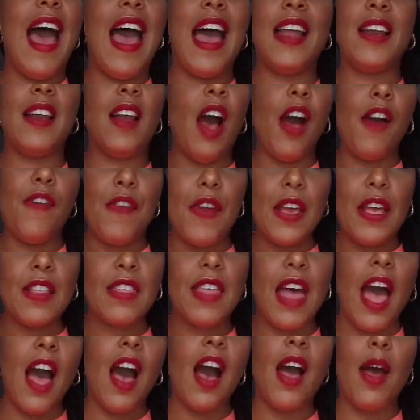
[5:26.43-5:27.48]
And I
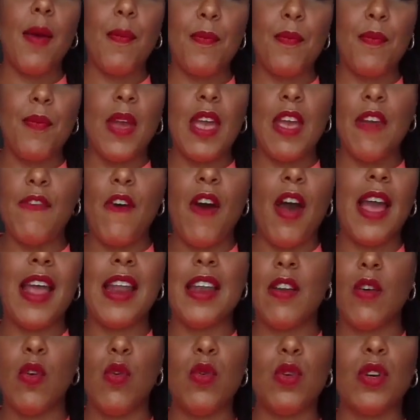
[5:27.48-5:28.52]
think that if I
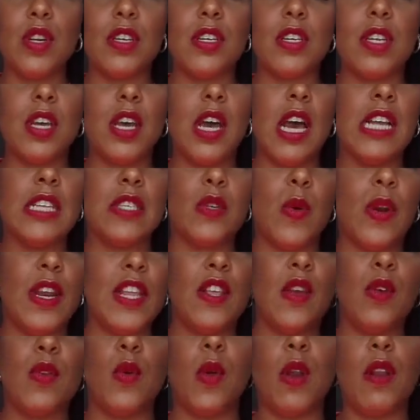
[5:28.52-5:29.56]
had ordered a
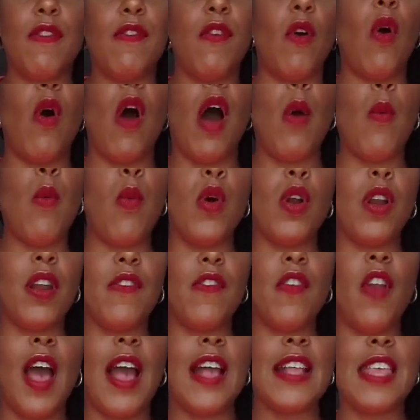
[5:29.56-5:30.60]
22, 24, I
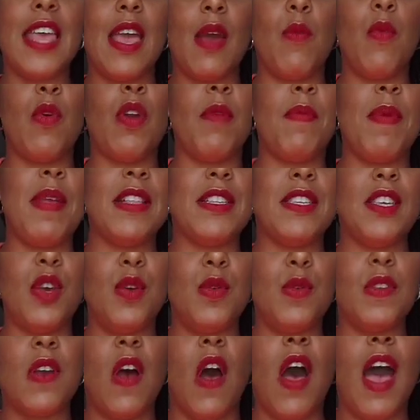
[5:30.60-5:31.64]
wouldn't have liked it. It would have been
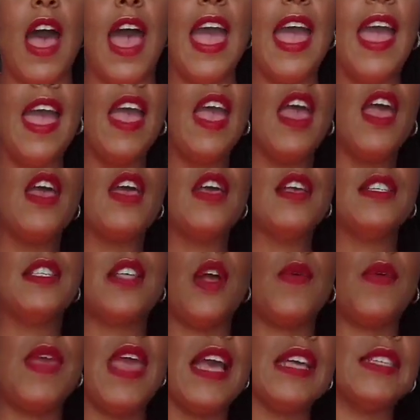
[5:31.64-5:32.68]
too tight.
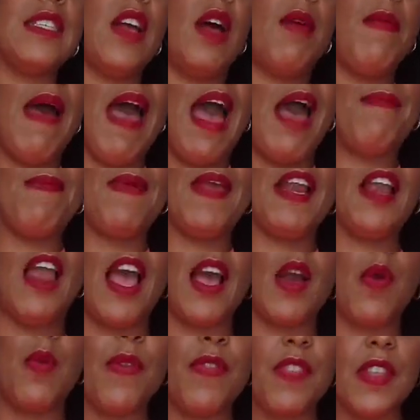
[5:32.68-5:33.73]
So yeah, so I'm happy
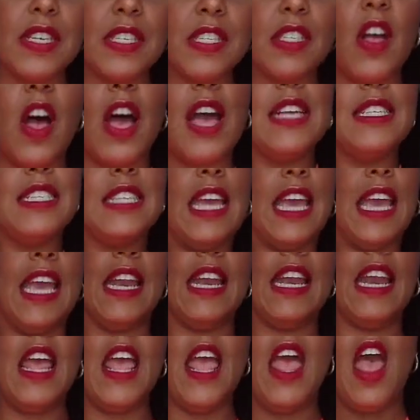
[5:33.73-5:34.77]
like with the
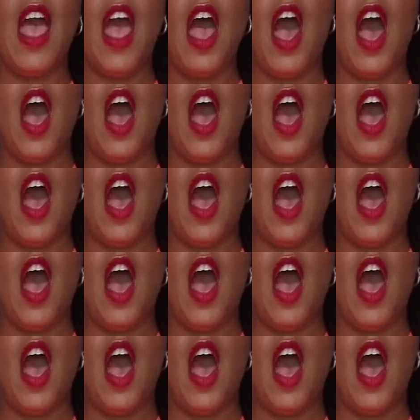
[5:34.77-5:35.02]
sizing.